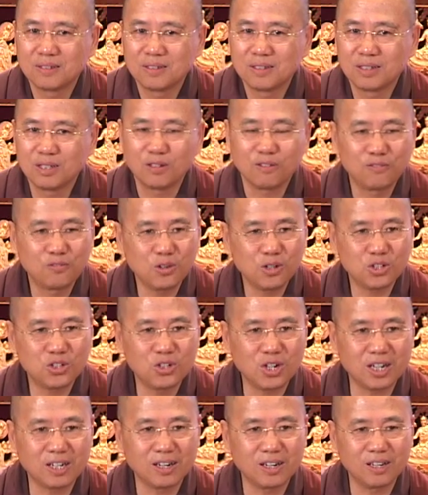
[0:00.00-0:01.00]
In the first
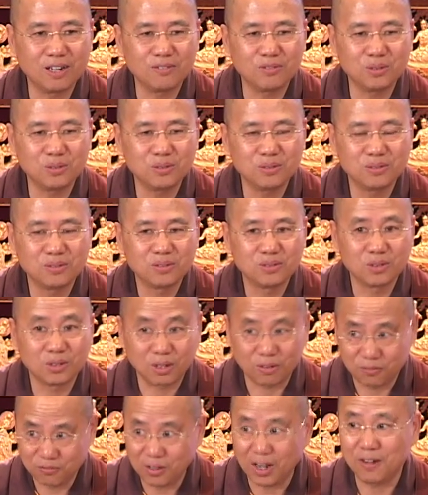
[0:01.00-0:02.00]
jhana level, you
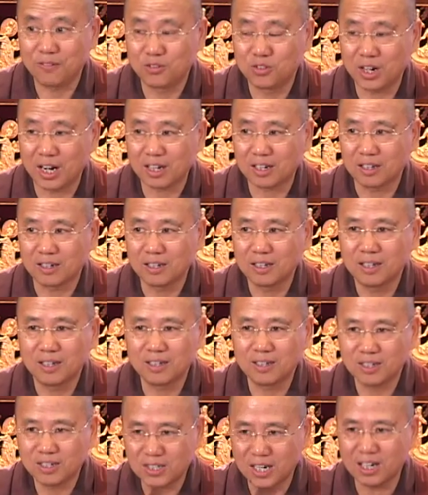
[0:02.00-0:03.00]
got 5 jackets.
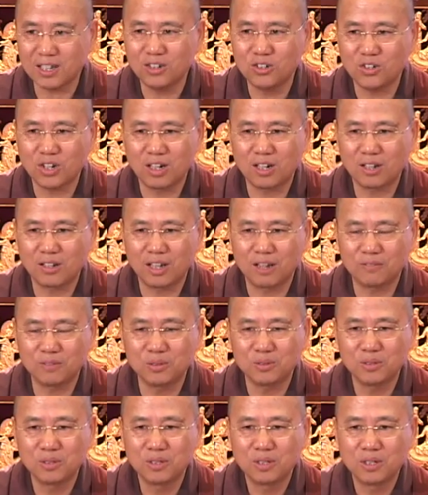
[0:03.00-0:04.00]
In the second jhana
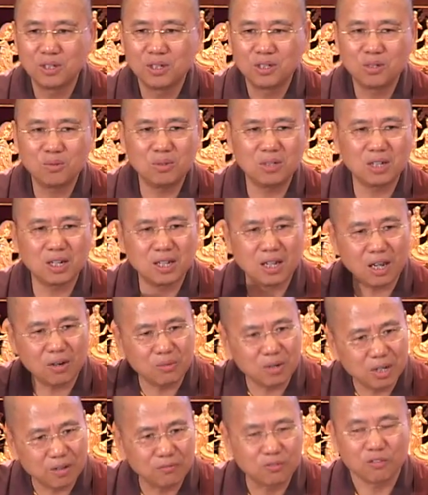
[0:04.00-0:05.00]
level, you want to get
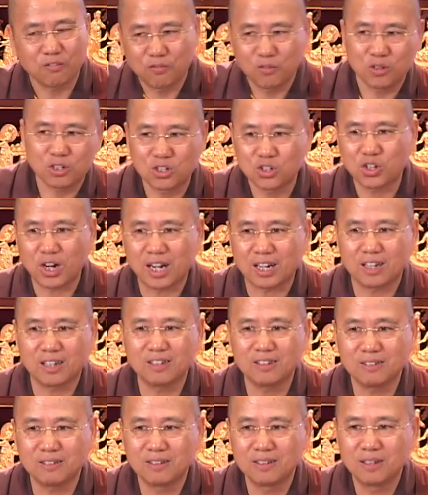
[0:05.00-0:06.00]
rid of the first
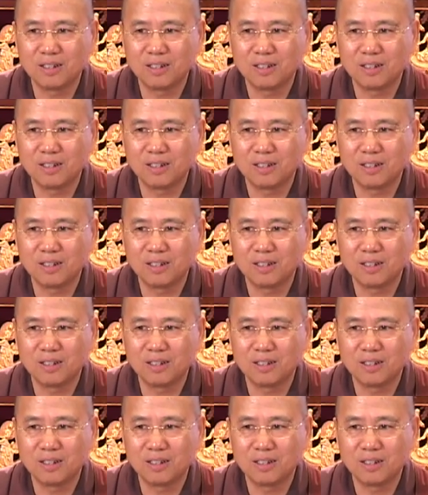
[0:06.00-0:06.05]
jacket,